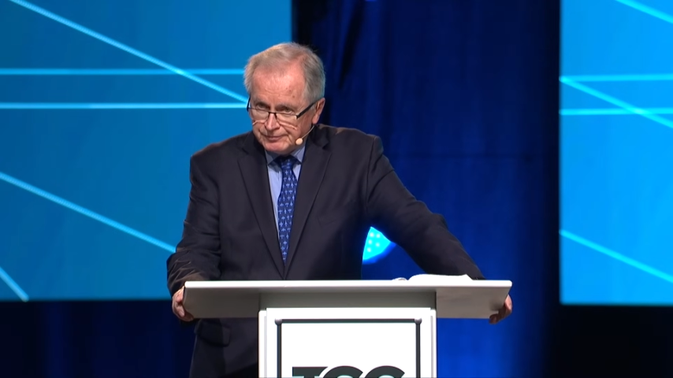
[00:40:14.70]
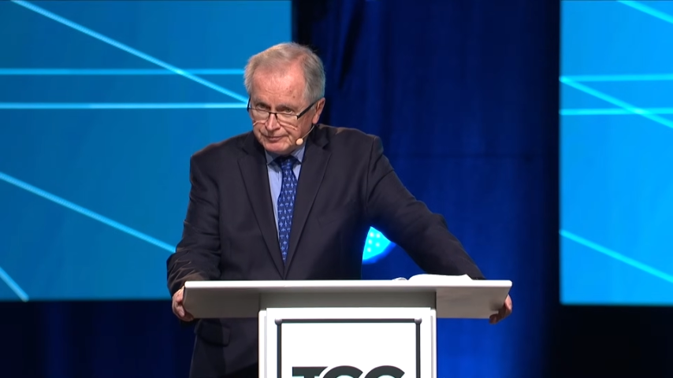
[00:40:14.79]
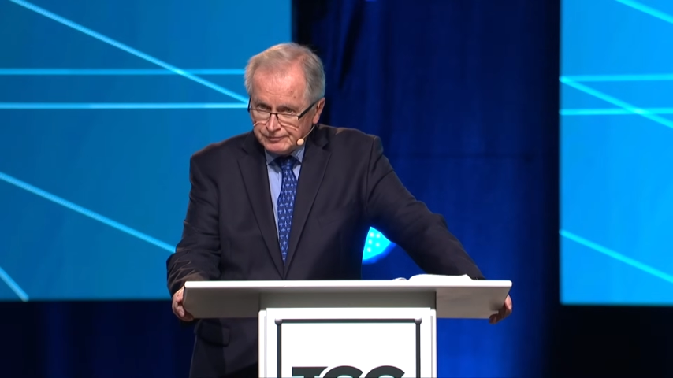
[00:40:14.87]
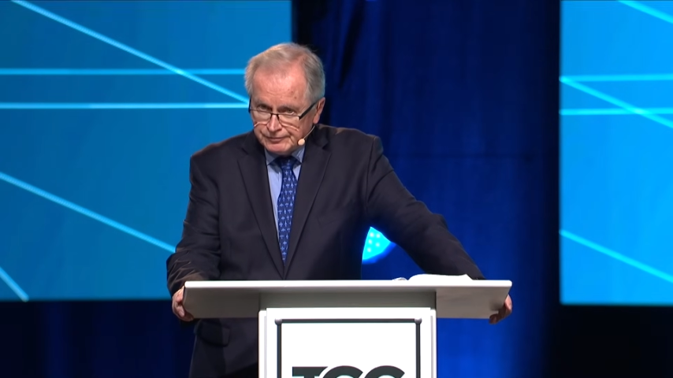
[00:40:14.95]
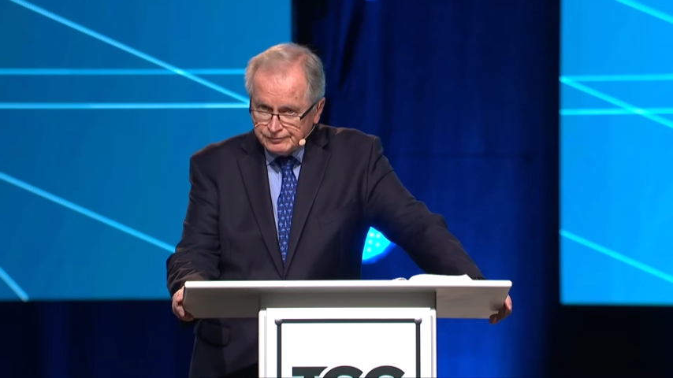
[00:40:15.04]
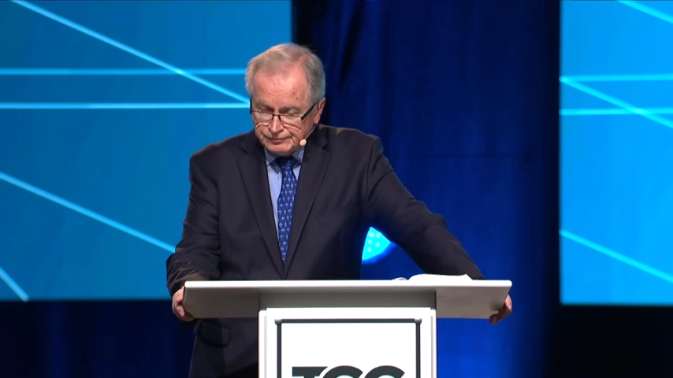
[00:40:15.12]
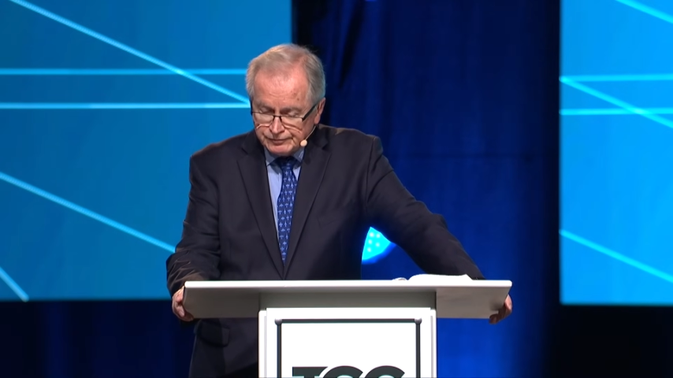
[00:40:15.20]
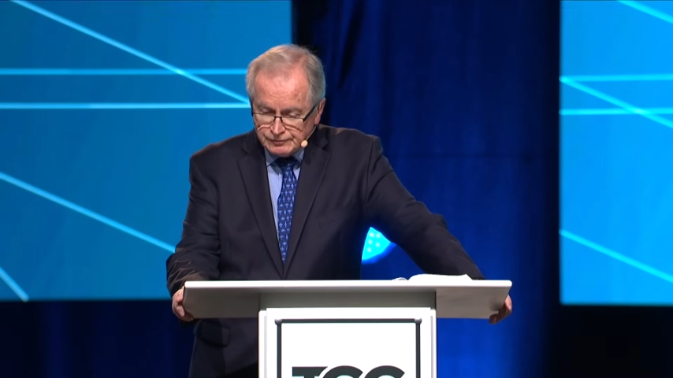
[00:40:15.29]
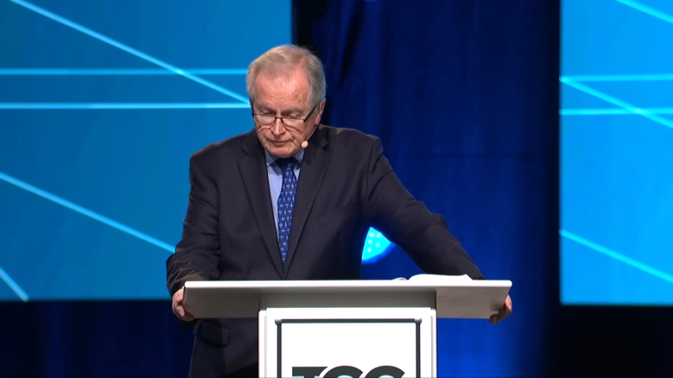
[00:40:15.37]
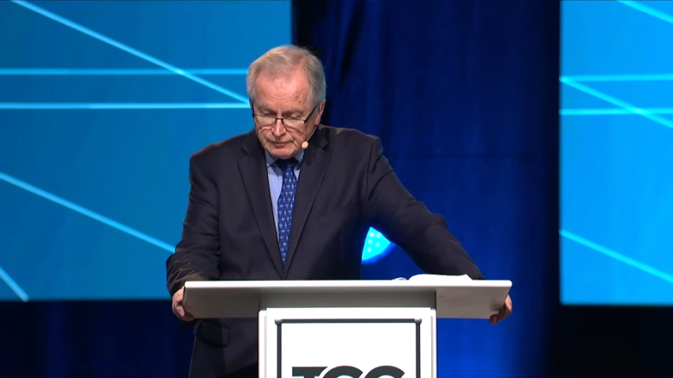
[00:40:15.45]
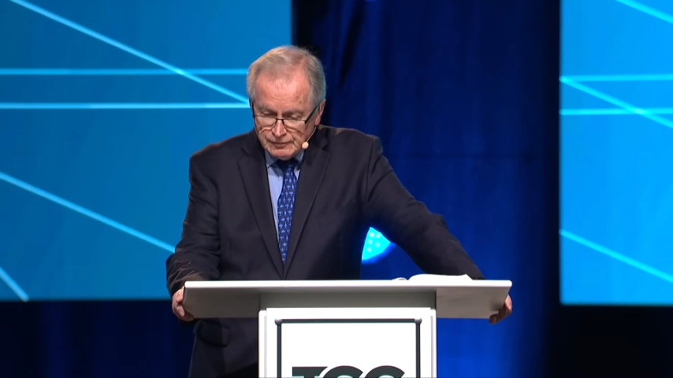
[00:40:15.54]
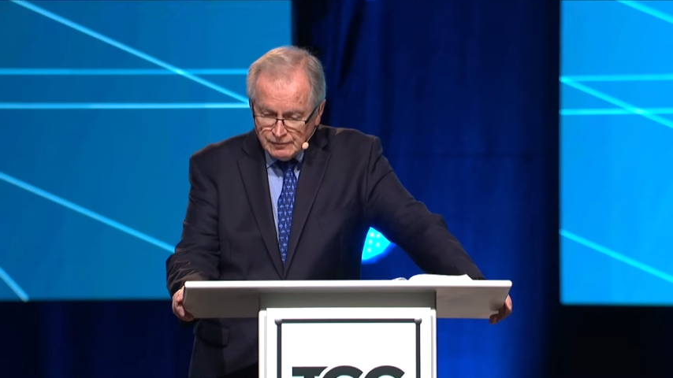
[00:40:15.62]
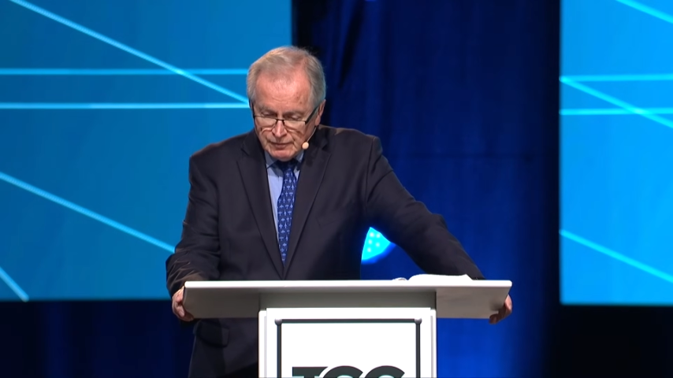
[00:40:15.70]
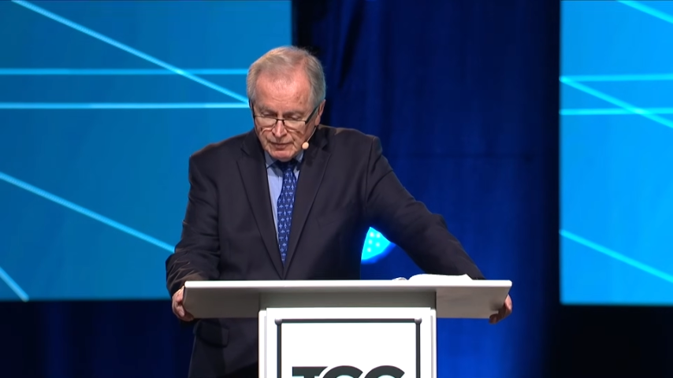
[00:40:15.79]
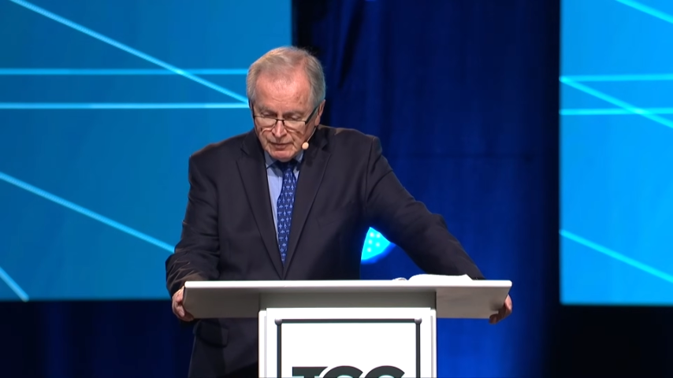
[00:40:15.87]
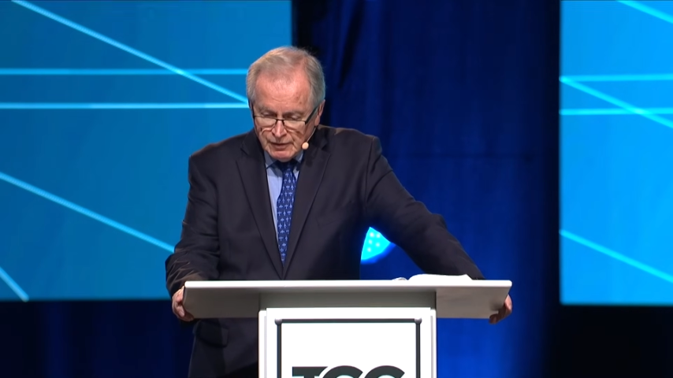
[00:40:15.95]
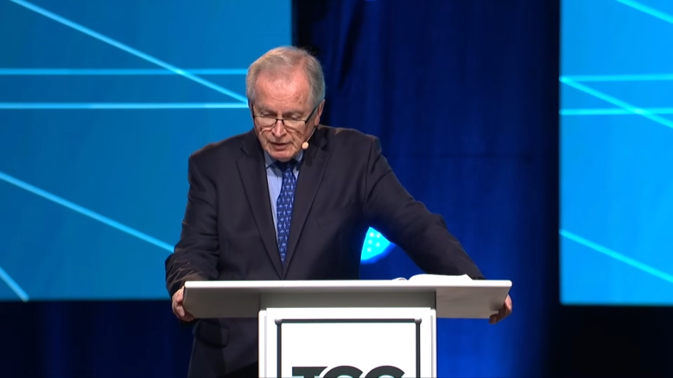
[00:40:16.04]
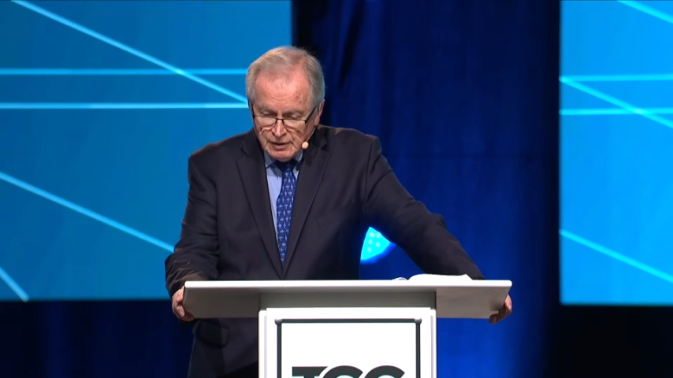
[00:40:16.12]

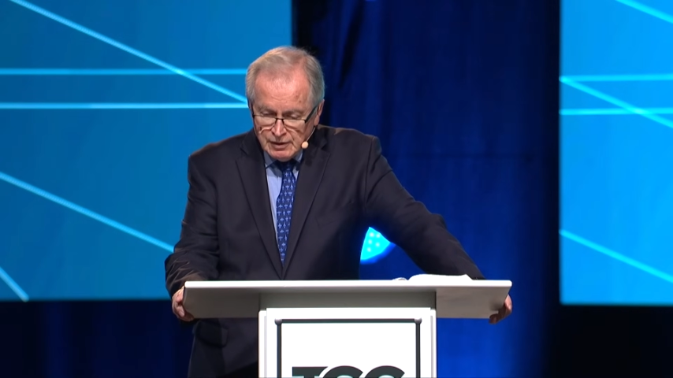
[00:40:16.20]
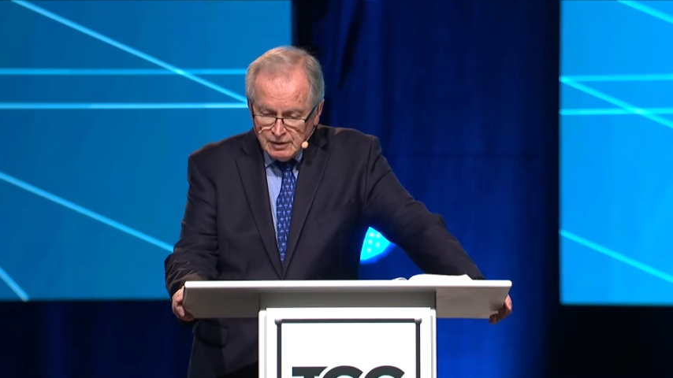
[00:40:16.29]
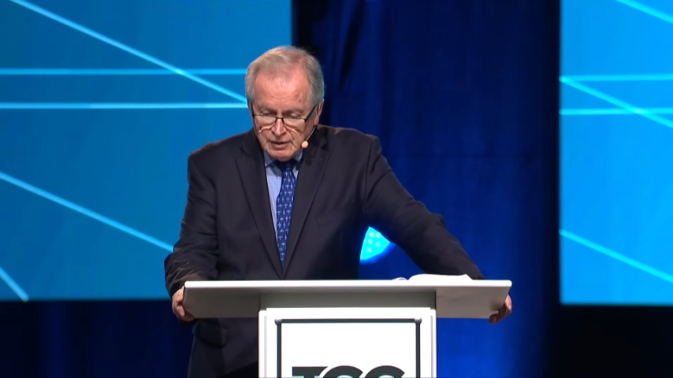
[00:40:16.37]
(silence)